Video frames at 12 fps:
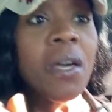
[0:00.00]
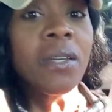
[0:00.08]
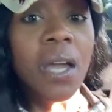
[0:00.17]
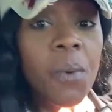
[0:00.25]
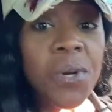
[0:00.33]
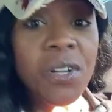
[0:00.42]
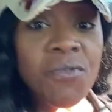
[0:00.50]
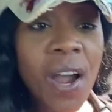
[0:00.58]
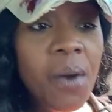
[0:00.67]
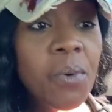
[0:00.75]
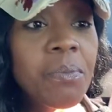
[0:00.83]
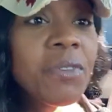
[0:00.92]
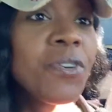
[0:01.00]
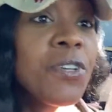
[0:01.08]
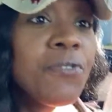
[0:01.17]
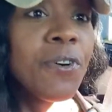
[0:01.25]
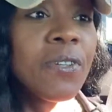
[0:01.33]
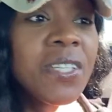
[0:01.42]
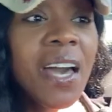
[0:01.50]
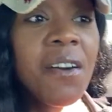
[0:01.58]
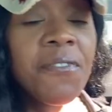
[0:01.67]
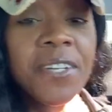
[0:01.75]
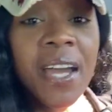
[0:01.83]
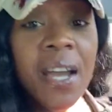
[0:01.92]
Y'all want to ride with me for the first half
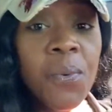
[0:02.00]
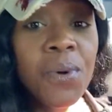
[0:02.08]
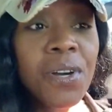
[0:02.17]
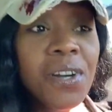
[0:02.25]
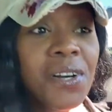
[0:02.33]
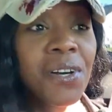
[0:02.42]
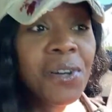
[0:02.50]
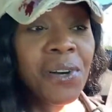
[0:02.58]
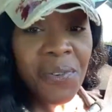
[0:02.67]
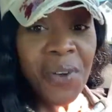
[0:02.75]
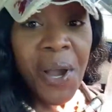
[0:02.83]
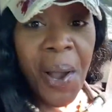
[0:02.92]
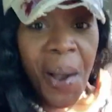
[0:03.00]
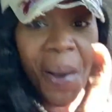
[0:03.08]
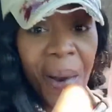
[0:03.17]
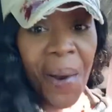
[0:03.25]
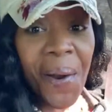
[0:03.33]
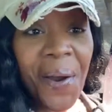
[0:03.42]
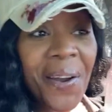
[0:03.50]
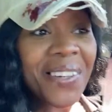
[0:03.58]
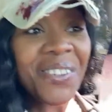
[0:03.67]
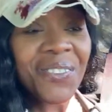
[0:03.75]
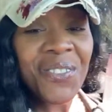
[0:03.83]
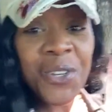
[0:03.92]
an hour of our
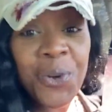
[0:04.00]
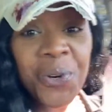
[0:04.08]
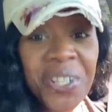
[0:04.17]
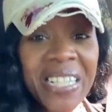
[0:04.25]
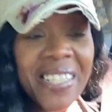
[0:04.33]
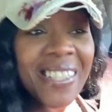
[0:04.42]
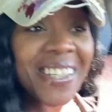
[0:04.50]
recording?